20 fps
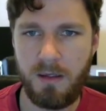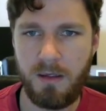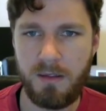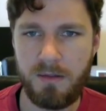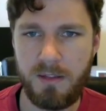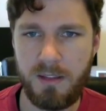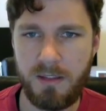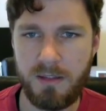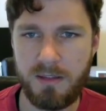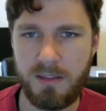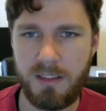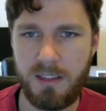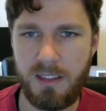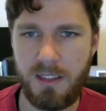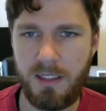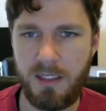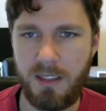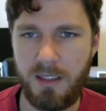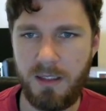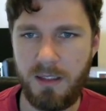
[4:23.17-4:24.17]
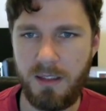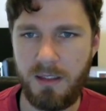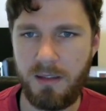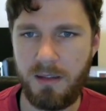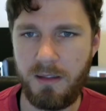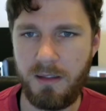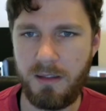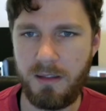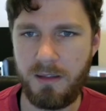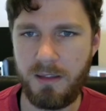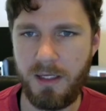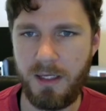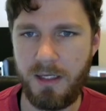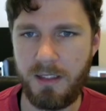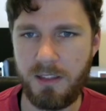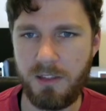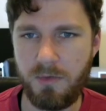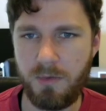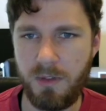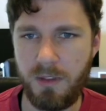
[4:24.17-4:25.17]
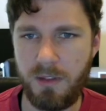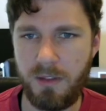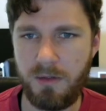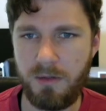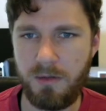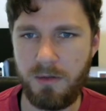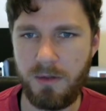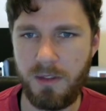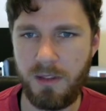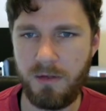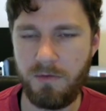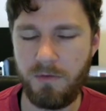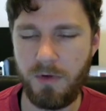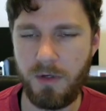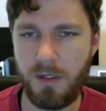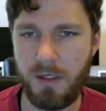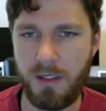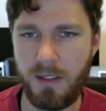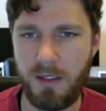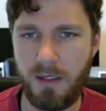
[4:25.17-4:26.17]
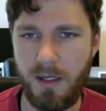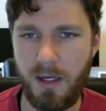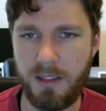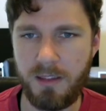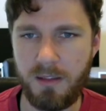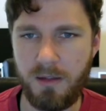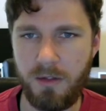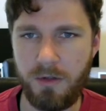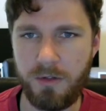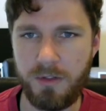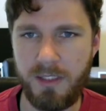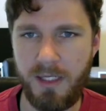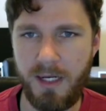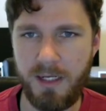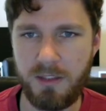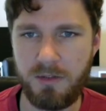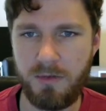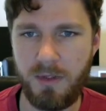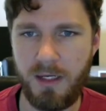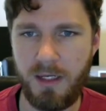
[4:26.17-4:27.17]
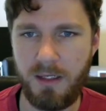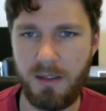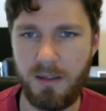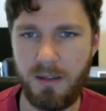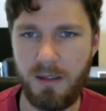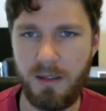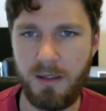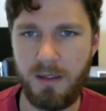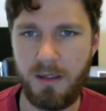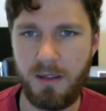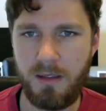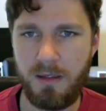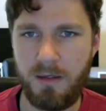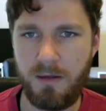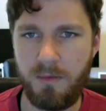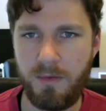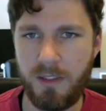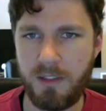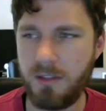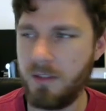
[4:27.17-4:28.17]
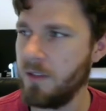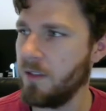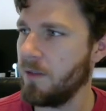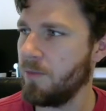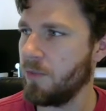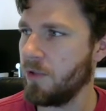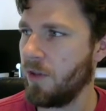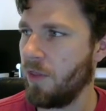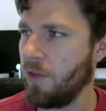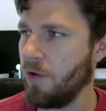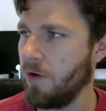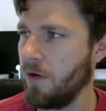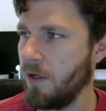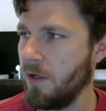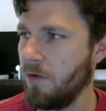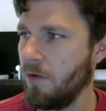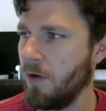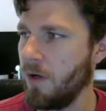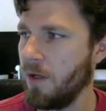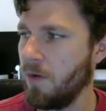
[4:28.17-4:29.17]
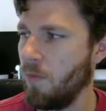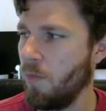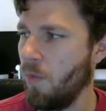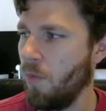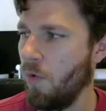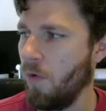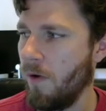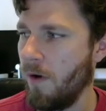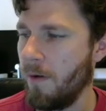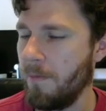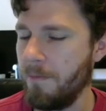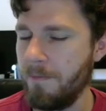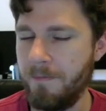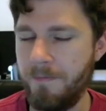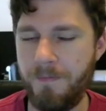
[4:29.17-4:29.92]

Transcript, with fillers: So you can see in the case where you convert it at the lower tax rate, we actually end up with 30 grand more.